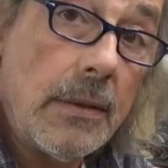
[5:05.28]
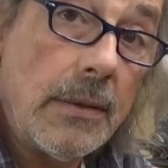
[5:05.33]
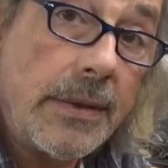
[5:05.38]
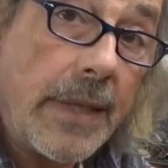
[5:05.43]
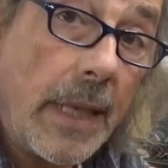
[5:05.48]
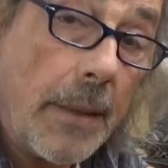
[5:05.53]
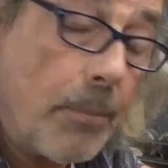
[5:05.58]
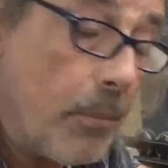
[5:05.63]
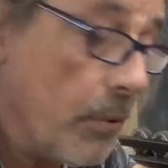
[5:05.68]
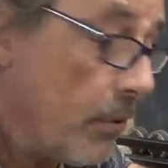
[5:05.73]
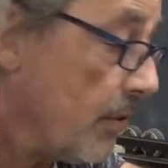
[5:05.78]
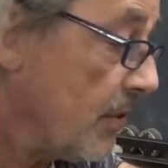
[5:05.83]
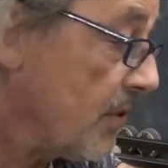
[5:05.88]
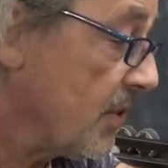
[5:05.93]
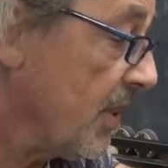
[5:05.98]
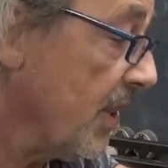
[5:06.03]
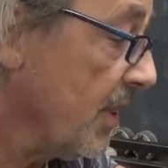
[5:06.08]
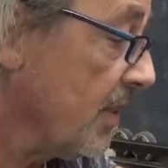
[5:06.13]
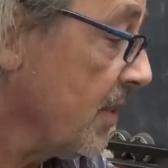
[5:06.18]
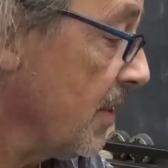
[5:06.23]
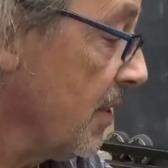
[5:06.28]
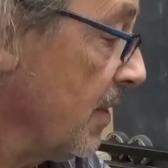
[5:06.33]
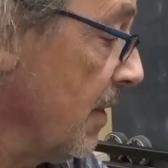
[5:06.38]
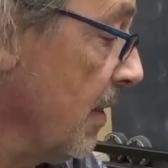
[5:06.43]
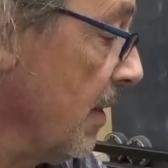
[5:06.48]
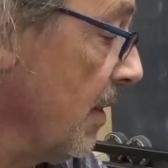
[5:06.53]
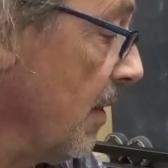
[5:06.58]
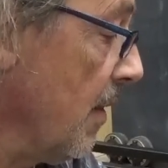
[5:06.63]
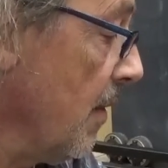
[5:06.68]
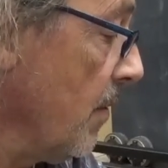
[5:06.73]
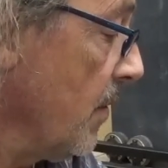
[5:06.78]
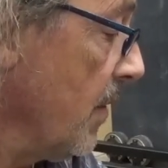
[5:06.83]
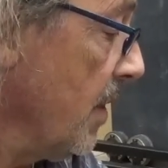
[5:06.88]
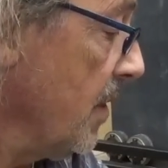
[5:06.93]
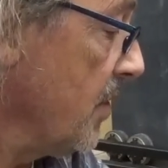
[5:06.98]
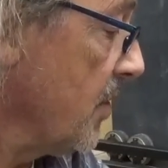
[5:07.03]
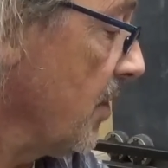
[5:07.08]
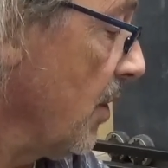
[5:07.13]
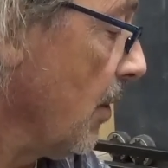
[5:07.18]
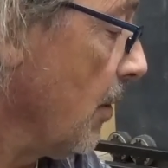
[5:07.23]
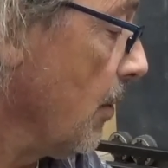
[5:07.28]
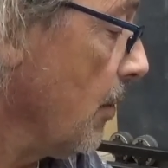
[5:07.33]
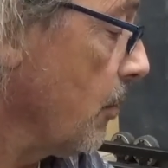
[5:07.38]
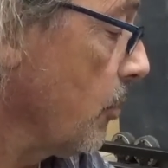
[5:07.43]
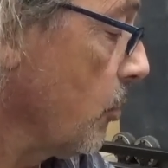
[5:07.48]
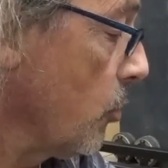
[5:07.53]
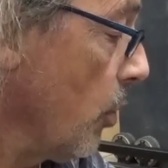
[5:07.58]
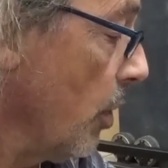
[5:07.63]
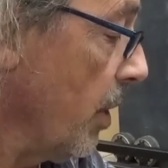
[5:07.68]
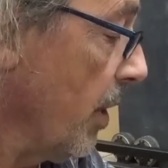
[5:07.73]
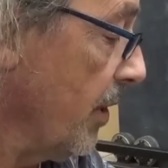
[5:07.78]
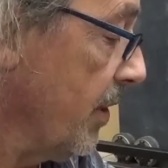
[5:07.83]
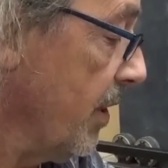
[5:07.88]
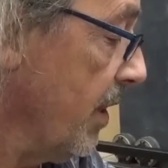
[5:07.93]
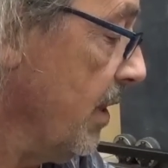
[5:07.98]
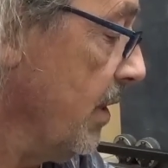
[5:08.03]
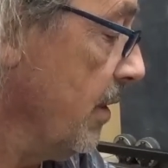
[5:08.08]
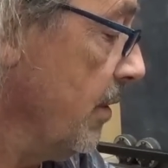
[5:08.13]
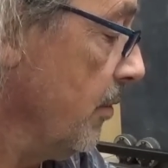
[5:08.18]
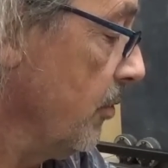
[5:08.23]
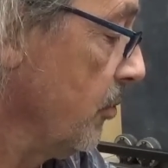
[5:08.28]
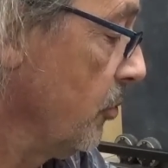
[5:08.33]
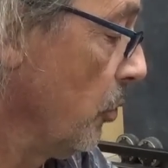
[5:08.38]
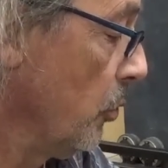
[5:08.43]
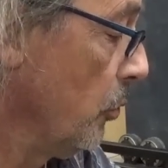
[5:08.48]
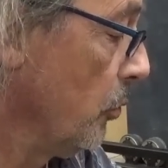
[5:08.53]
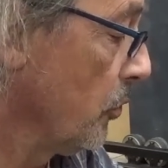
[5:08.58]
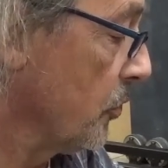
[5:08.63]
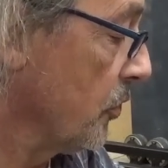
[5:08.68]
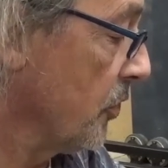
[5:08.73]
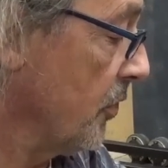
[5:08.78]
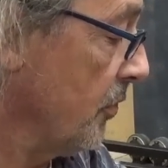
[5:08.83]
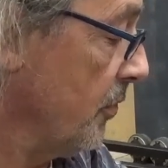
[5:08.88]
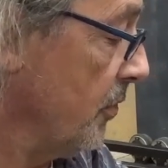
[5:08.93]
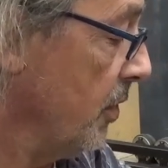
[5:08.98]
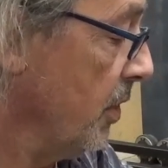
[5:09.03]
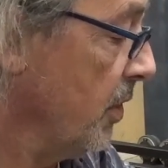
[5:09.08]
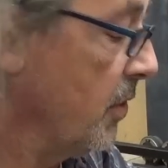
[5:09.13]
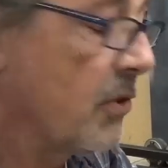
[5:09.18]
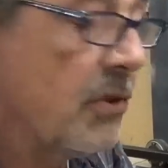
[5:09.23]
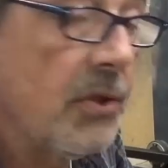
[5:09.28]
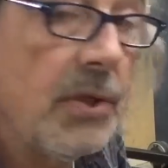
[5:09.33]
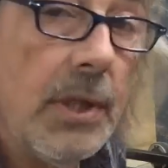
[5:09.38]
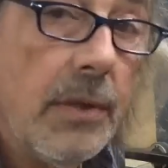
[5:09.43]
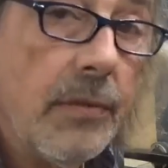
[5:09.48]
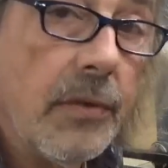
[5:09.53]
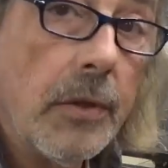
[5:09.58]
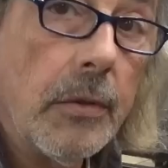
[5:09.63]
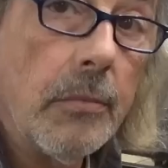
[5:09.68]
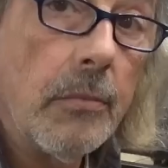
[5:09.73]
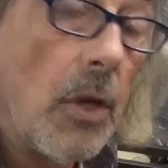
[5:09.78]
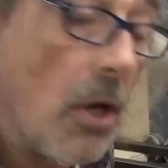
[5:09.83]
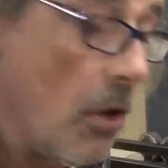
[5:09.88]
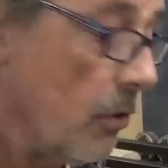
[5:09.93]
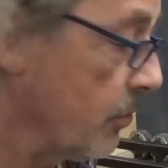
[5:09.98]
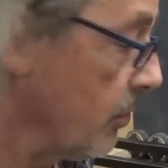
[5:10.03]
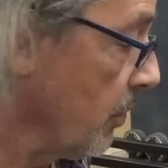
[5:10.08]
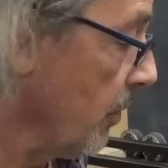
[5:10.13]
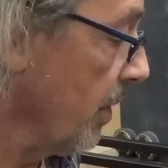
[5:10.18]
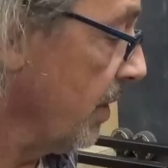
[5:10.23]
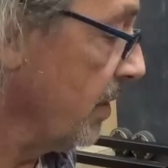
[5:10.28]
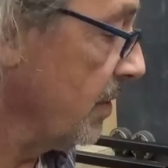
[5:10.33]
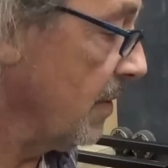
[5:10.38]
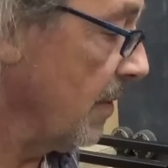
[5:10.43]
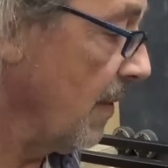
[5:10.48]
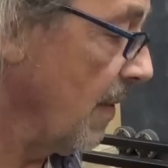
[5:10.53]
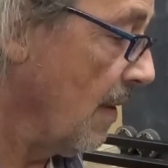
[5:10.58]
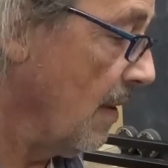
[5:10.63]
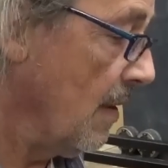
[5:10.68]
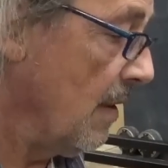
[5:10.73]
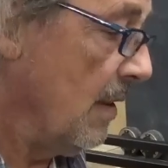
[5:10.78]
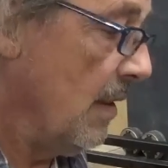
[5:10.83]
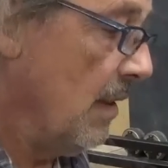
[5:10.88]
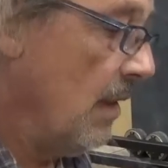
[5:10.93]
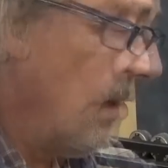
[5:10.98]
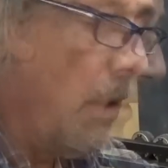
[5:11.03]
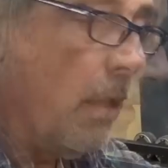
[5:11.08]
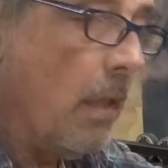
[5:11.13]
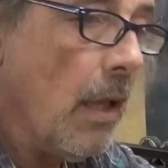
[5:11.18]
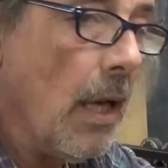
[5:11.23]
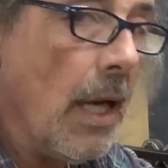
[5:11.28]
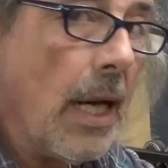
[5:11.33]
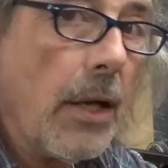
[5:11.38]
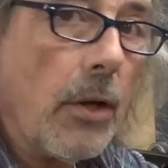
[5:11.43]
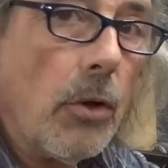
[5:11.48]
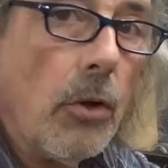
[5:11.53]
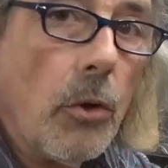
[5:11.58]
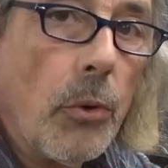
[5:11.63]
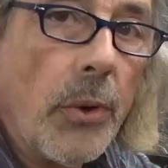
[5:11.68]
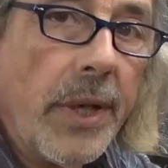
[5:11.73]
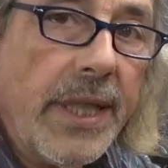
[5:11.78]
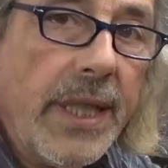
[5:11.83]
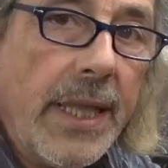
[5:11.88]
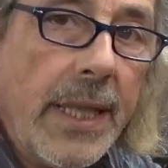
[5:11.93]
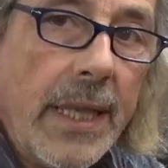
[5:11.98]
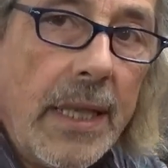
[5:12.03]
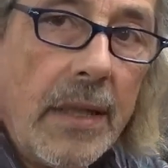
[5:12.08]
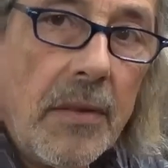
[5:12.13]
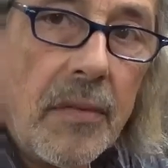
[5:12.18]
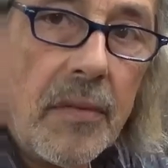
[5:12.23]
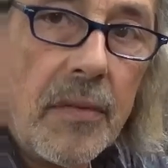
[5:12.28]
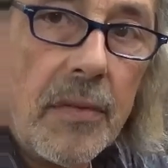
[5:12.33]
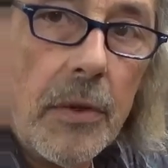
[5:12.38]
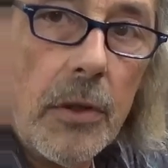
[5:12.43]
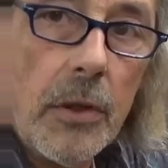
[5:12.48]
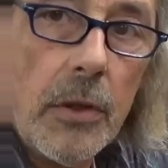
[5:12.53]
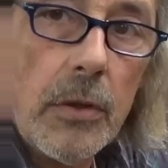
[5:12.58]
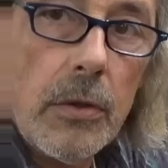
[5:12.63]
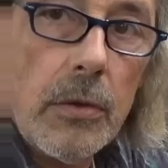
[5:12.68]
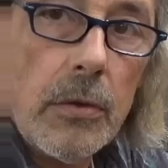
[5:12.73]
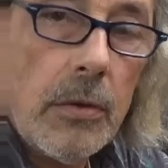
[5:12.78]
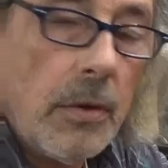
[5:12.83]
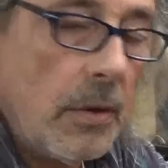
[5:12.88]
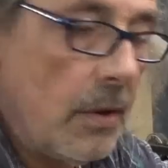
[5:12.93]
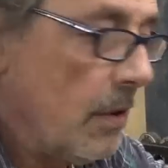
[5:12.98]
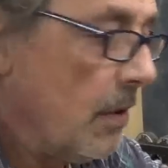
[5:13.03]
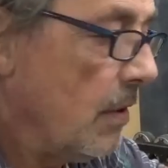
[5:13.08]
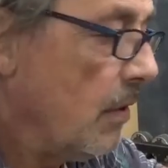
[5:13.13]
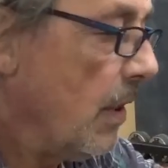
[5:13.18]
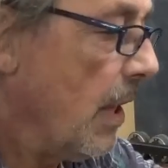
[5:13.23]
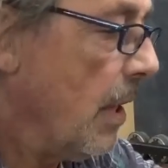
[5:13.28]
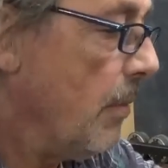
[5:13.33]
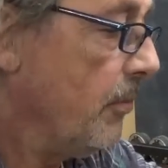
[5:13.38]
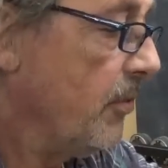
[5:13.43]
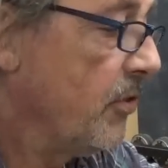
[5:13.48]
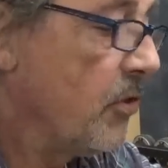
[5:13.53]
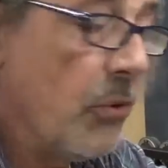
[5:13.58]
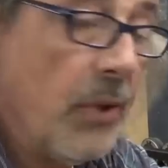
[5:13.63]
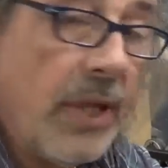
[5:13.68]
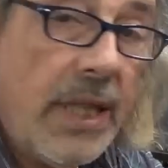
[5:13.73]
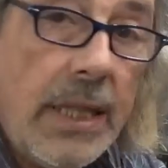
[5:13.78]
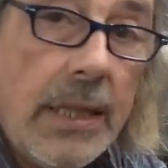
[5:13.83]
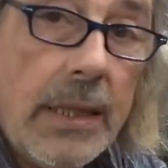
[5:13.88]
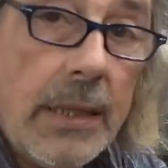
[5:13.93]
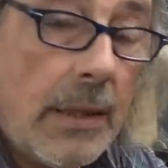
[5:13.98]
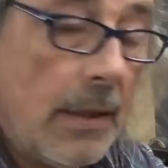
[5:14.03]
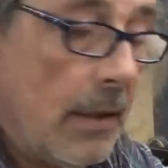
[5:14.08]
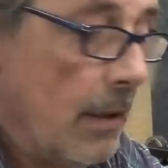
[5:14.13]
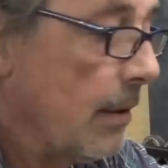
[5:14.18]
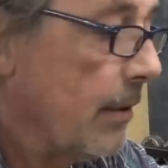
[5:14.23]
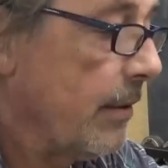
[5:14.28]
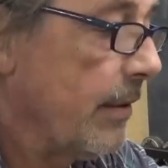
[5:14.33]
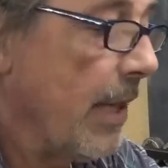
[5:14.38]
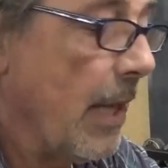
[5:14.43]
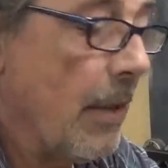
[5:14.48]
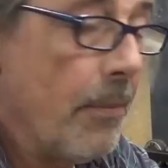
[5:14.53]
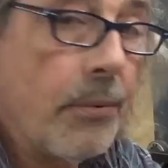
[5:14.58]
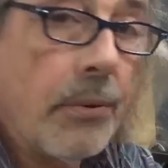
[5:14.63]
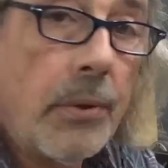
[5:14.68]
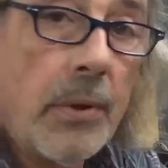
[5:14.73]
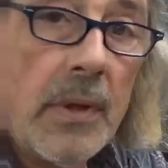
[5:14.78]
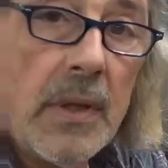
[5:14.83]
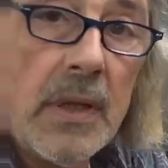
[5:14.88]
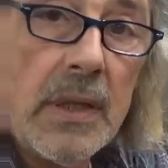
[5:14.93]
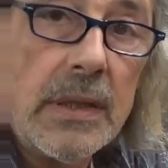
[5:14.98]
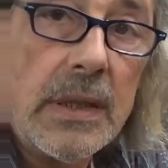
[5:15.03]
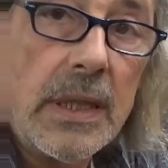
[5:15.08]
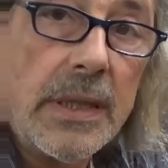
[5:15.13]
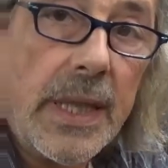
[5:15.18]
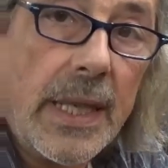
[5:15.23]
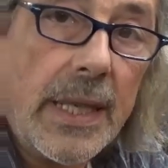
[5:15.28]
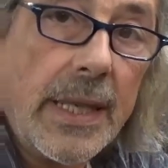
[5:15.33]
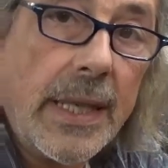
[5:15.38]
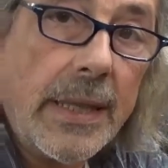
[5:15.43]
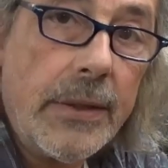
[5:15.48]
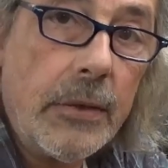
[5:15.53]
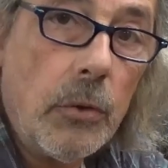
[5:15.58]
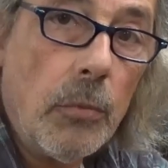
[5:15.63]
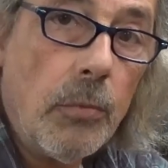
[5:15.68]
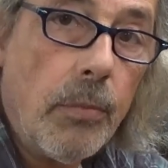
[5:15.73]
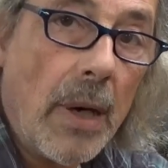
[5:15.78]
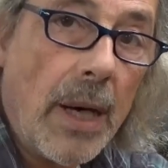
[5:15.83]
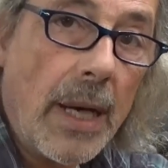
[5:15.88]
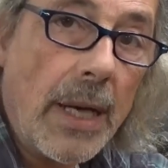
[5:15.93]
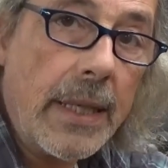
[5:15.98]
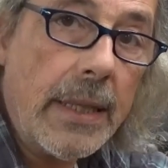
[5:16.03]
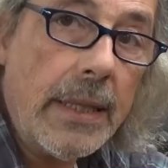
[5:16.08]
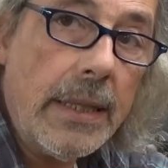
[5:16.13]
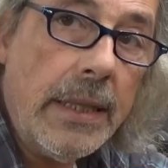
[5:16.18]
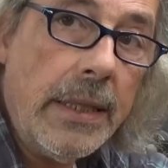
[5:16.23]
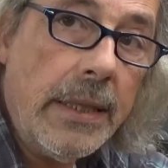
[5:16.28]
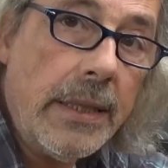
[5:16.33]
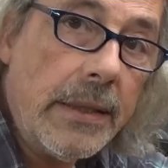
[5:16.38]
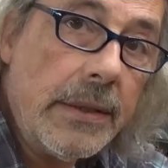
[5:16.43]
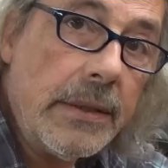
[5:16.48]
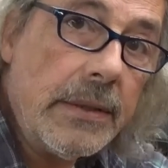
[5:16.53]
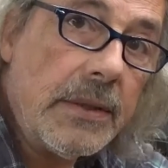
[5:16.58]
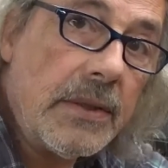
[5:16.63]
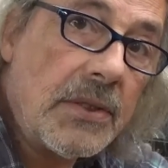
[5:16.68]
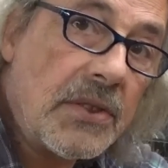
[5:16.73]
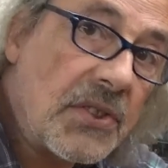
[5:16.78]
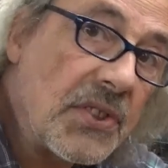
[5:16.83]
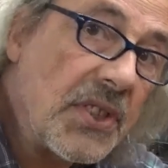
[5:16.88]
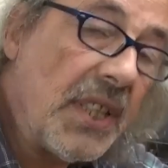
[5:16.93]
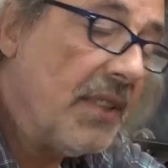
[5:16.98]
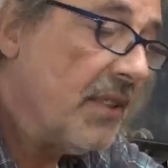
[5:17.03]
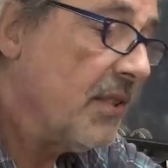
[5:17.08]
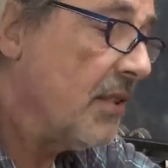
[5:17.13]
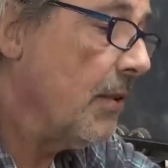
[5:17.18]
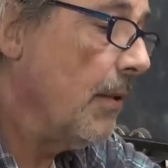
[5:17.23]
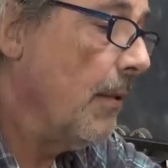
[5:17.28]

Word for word: tap set. These are quality tools. It's even marked on it. I already have a M3 tap that I had to buy in a set